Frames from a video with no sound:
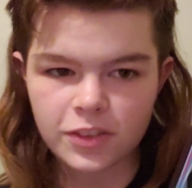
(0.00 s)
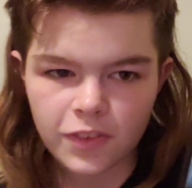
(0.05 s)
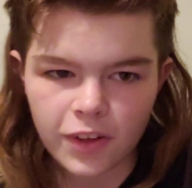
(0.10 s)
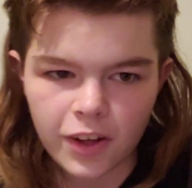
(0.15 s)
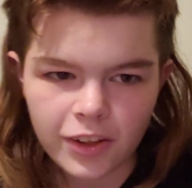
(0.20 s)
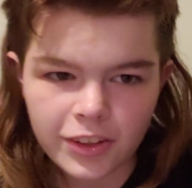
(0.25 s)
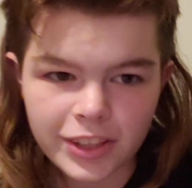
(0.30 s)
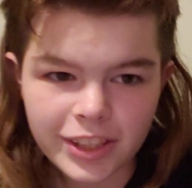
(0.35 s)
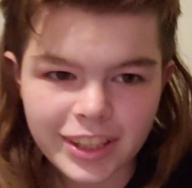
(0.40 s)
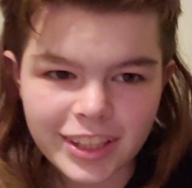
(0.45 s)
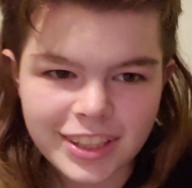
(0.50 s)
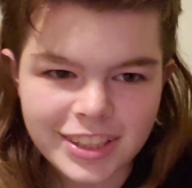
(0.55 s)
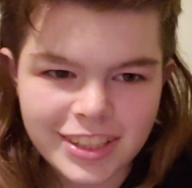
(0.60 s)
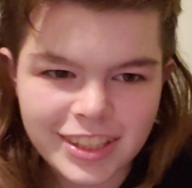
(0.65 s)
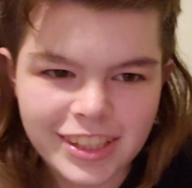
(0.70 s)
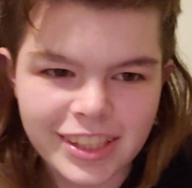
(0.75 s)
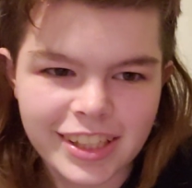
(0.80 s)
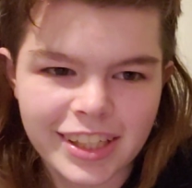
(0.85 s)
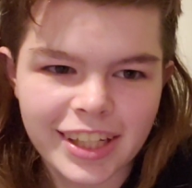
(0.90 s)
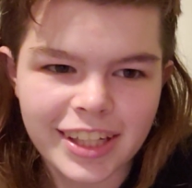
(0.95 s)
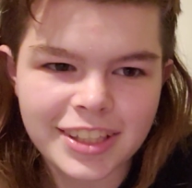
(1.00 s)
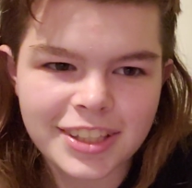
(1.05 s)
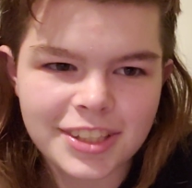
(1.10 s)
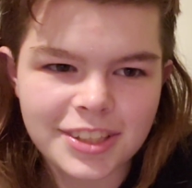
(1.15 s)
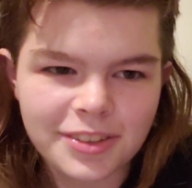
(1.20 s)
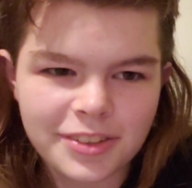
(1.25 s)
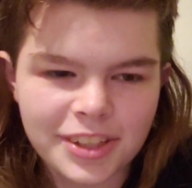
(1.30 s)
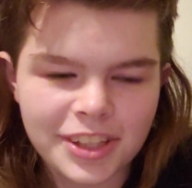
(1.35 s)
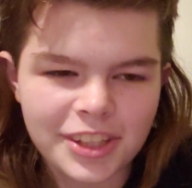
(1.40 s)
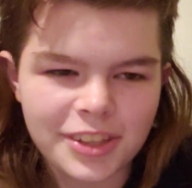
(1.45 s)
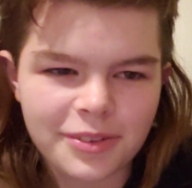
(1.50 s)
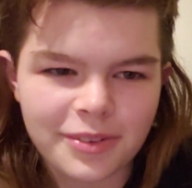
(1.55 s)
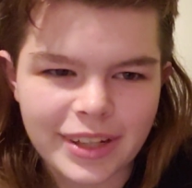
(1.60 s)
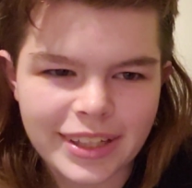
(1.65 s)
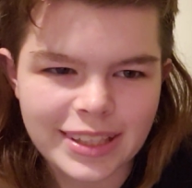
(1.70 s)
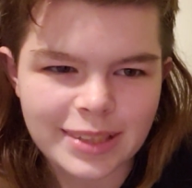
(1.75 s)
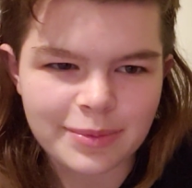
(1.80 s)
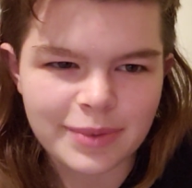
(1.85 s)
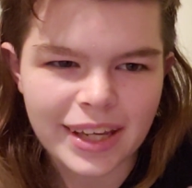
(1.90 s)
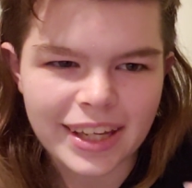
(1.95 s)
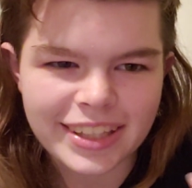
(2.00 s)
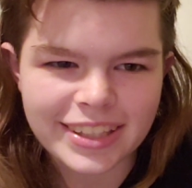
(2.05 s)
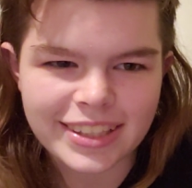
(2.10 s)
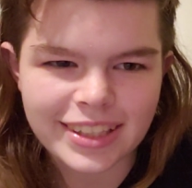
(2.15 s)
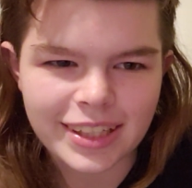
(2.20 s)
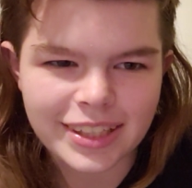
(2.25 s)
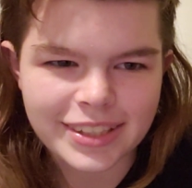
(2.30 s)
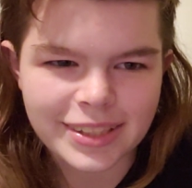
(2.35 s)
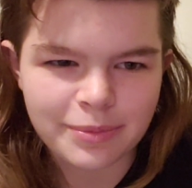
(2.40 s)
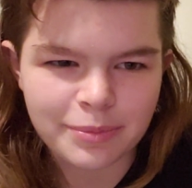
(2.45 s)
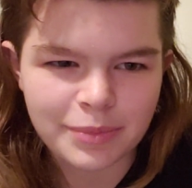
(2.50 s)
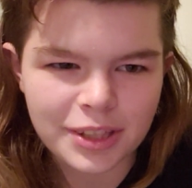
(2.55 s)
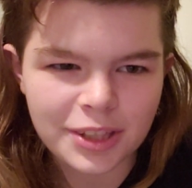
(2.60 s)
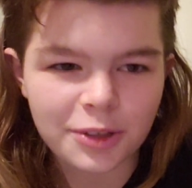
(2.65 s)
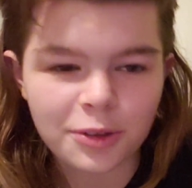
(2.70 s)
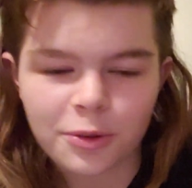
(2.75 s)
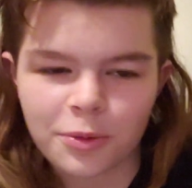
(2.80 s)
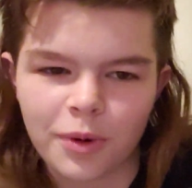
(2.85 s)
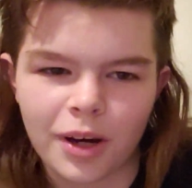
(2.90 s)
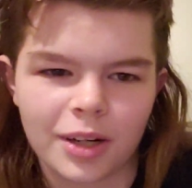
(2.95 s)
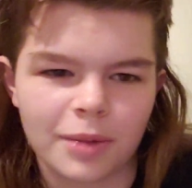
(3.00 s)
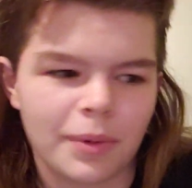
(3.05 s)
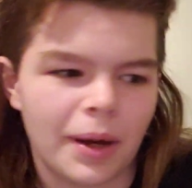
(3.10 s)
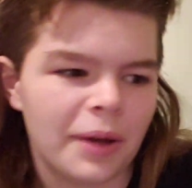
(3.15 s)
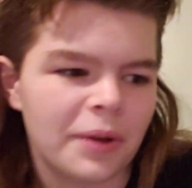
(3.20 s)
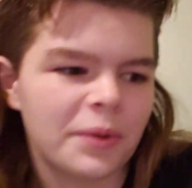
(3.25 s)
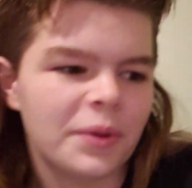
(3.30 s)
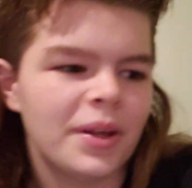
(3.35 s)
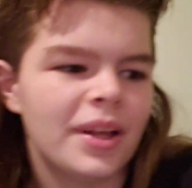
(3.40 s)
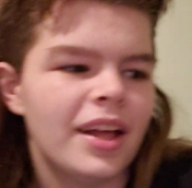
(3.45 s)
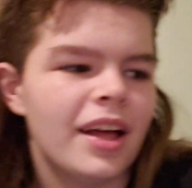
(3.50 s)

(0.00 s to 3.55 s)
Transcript: of all, look at this thing. It's so cute. It's a Miku water bottle.